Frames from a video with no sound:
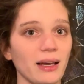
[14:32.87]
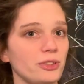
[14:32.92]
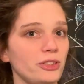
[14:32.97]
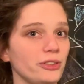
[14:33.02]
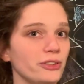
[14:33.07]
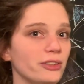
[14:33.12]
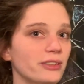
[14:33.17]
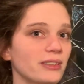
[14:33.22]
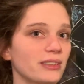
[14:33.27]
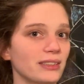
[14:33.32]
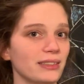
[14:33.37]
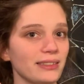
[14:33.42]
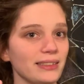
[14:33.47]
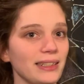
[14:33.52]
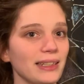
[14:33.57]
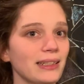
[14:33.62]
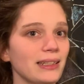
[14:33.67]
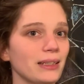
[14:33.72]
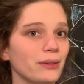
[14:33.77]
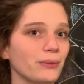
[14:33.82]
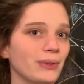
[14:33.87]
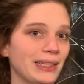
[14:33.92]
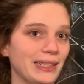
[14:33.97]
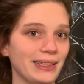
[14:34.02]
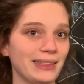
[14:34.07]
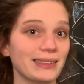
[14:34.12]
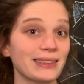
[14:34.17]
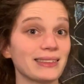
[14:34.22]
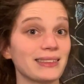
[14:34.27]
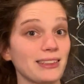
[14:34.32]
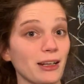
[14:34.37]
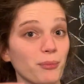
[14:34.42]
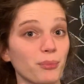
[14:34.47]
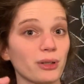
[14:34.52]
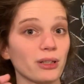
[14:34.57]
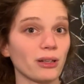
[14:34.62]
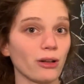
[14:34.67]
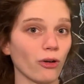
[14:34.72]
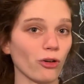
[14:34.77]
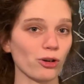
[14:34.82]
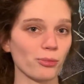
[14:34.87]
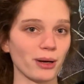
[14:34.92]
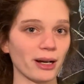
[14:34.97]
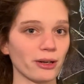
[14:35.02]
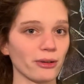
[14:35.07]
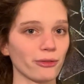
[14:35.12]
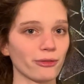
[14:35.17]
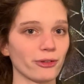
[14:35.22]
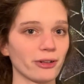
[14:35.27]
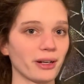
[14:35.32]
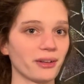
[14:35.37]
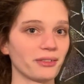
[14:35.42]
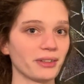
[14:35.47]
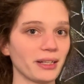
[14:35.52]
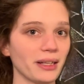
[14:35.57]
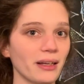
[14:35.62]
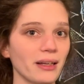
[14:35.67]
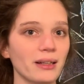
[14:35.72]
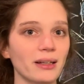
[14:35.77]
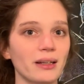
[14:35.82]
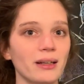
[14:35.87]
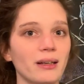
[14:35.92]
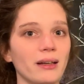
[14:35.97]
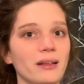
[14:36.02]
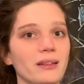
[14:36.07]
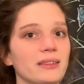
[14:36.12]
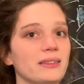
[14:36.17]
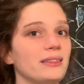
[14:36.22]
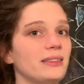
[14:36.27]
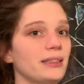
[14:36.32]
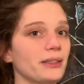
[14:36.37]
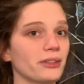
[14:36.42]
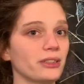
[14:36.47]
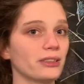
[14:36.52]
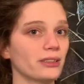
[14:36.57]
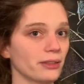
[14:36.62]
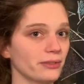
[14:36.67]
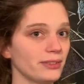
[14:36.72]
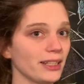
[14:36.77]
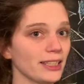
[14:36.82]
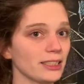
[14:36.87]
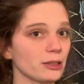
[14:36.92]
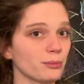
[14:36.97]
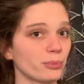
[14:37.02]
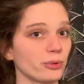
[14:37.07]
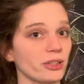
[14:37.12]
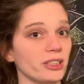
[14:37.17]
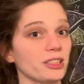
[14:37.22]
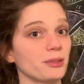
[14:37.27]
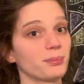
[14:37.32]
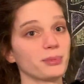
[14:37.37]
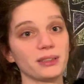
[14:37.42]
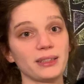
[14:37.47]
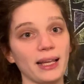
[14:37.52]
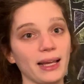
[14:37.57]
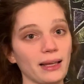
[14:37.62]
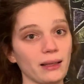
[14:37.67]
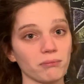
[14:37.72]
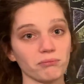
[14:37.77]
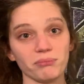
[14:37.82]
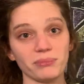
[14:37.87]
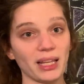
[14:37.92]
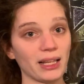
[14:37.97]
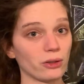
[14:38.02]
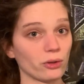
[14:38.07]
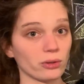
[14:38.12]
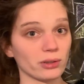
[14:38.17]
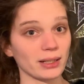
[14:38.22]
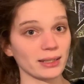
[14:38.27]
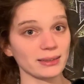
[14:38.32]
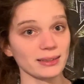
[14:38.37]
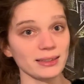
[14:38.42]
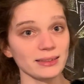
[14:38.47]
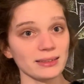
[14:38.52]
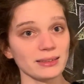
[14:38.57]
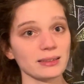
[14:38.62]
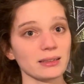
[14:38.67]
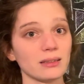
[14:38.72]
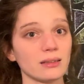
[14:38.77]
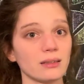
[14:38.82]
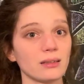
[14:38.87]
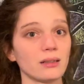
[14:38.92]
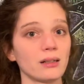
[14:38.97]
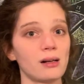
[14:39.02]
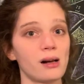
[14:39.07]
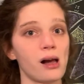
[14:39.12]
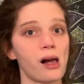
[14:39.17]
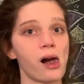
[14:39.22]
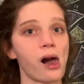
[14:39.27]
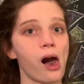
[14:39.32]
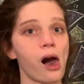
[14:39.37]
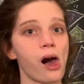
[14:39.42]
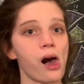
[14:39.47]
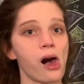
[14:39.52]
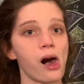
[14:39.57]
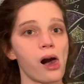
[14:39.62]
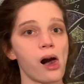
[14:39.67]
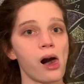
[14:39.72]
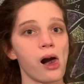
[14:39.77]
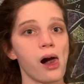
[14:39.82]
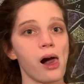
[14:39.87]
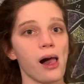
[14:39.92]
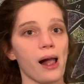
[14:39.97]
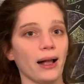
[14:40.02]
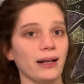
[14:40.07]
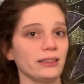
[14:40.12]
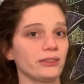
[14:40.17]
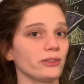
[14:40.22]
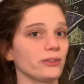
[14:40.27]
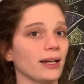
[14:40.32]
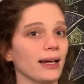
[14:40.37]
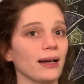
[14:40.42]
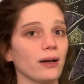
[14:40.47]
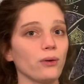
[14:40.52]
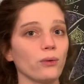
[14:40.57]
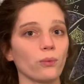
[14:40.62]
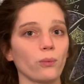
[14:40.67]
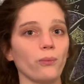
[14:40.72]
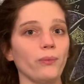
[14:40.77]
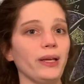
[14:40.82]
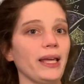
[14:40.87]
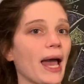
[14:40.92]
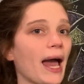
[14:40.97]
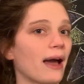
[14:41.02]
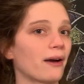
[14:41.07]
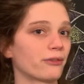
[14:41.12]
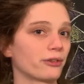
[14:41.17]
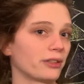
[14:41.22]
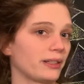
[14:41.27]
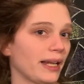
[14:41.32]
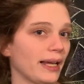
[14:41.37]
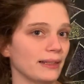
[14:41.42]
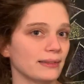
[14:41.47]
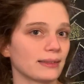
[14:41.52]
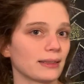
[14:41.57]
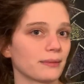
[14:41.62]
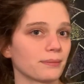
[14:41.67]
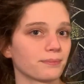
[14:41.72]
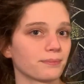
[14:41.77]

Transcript: Due to the ceiling, we need a separate lower bound for every series of data points, but they look like this. And so now we have our data.